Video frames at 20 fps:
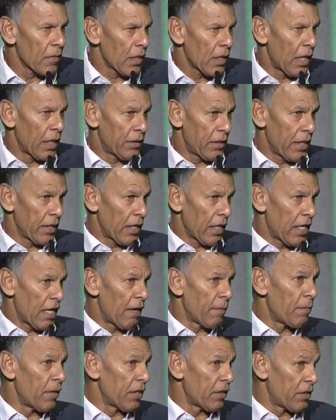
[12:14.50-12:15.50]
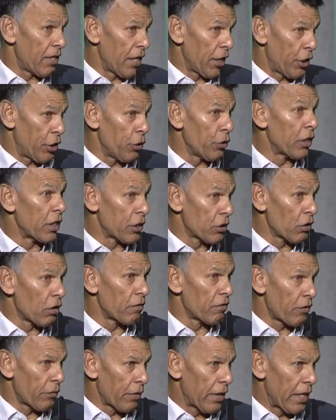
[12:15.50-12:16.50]
I think the government think you
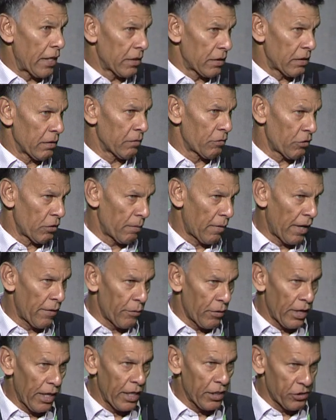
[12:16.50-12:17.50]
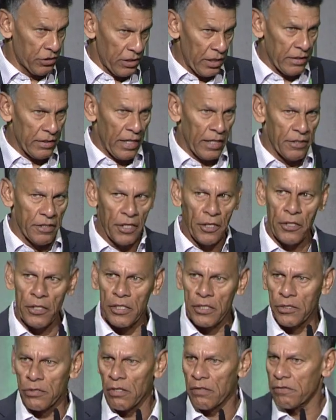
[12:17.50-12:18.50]
deserve a raise, and from where I sit, I think you
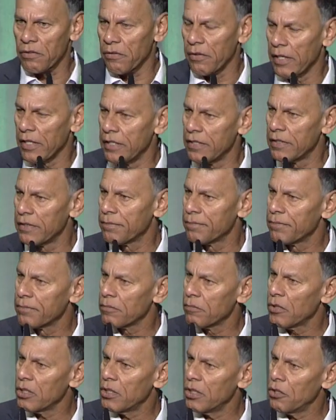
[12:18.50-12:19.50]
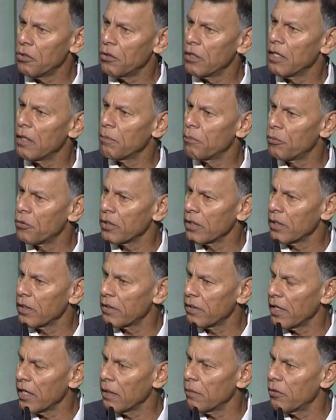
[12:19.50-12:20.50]
deserve a raise. But you know the important
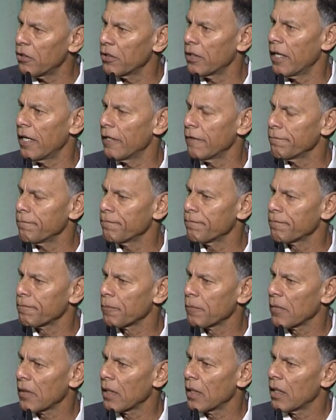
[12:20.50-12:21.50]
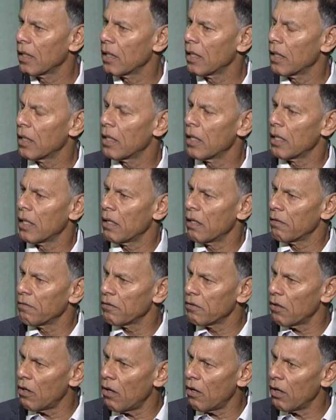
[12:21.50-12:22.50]
thing about that?
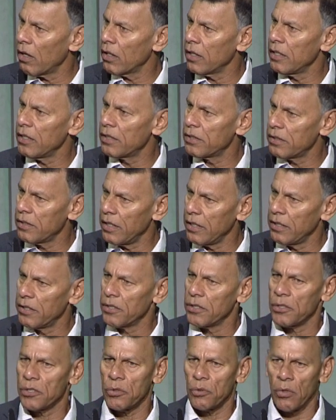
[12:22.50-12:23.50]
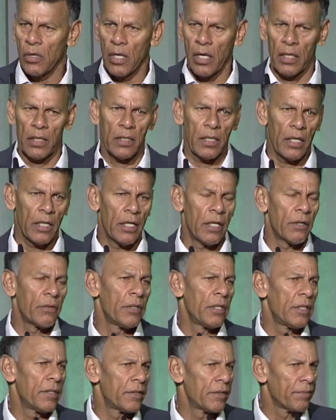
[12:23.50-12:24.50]
For all these seniors who got that
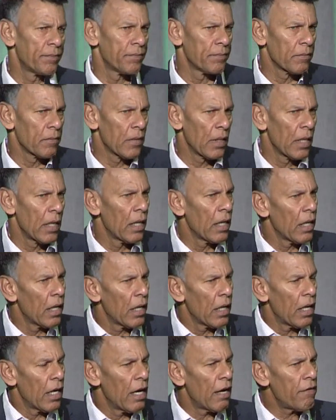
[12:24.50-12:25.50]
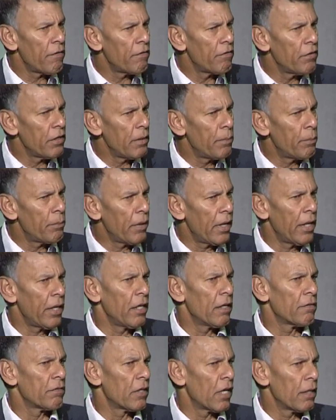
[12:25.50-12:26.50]
increase, every
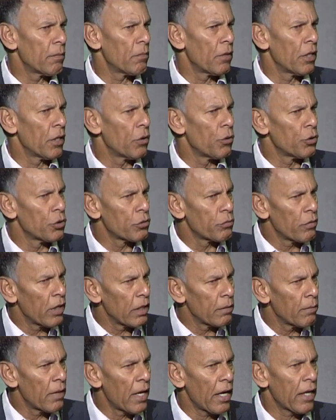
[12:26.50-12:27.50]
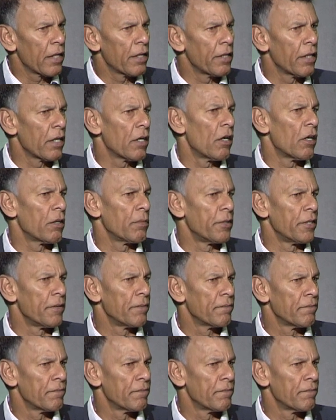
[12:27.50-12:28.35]
penny of that money goes right back in the economy.